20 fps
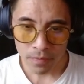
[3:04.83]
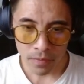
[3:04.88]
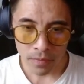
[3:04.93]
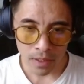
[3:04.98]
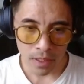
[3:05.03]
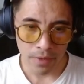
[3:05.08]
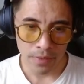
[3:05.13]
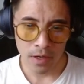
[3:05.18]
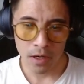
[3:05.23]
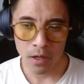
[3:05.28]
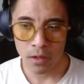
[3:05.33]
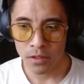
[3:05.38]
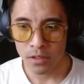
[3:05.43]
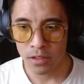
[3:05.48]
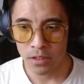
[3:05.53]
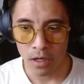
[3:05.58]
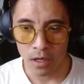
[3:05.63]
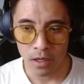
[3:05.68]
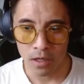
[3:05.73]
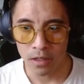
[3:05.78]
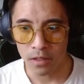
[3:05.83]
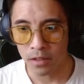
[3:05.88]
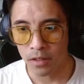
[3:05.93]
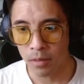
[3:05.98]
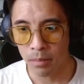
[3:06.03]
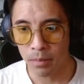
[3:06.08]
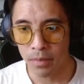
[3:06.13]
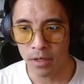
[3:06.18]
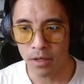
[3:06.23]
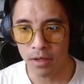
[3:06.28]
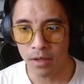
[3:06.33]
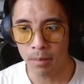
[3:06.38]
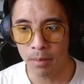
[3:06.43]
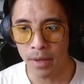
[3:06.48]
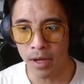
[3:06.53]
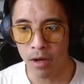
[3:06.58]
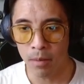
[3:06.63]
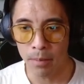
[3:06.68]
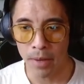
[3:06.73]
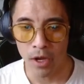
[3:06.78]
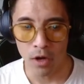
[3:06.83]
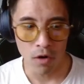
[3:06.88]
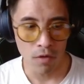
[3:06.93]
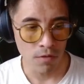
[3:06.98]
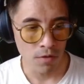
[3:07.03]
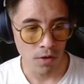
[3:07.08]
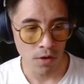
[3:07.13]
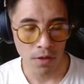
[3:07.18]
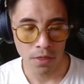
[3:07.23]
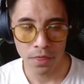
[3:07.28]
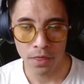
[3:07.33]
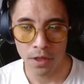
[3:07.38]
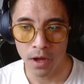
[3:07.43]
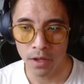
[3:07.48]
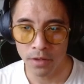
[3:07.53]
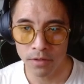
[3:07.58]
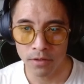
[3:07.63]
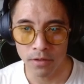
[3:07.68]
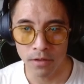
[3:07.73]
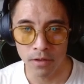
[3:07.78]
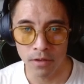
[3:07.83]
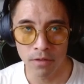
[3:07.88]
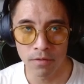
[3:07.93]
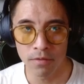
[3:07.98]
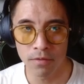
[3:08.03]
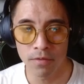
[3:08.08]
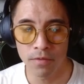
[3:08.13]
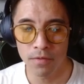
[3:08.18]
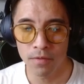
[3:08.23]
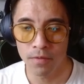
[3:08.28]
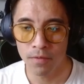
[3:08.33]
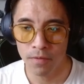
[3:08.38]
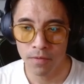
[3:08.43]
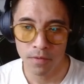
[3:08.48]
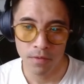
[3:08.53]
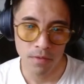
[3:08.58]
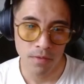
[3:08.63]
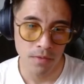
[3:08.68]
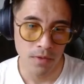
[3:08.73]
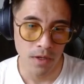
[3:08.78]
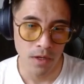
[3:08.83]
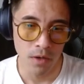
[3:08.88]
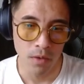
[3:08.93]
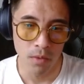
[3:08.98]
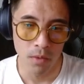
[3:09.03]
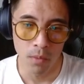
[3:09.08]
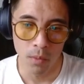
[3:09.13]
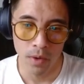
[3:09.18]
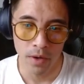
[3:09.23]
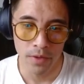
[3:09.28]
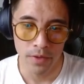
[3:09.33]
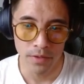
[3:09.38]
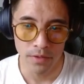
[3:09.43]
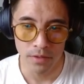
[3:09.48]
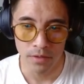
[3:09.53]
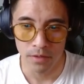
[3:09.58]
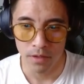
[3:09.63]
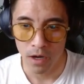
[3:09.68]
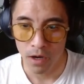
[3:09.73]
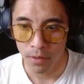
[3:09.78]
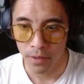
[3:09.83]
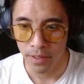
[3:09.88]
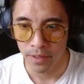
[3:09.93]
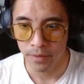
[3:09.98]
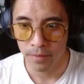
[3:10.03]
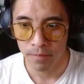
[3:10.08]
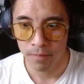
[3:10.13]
And then I'll just talk a little bit about my overall thoughts of, where this is going.